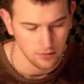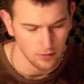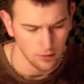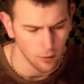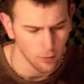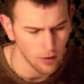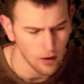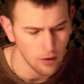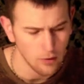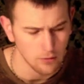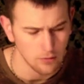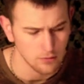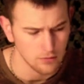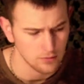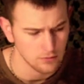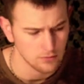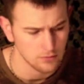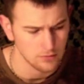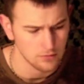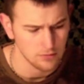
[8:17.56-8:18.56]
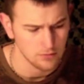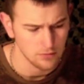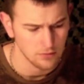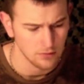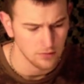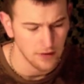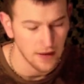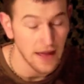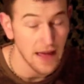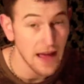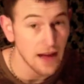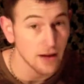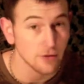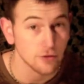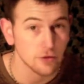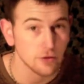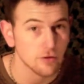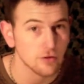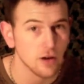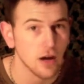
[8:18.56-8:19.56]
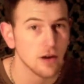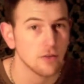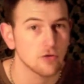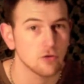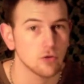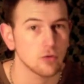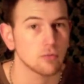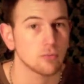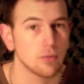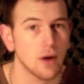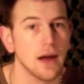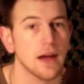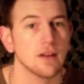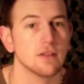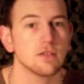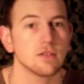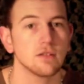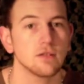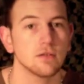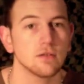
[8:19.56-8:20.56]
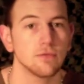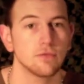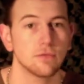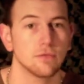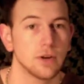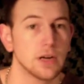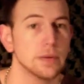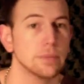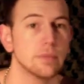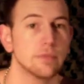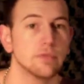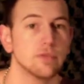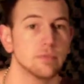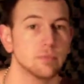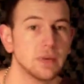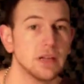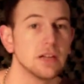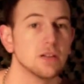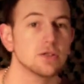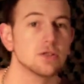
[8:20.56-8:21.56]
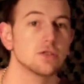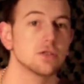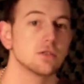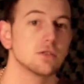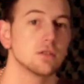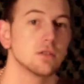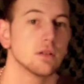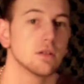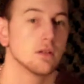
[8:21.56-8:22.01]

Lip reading: Go out. Exercise your right to freedom of speech,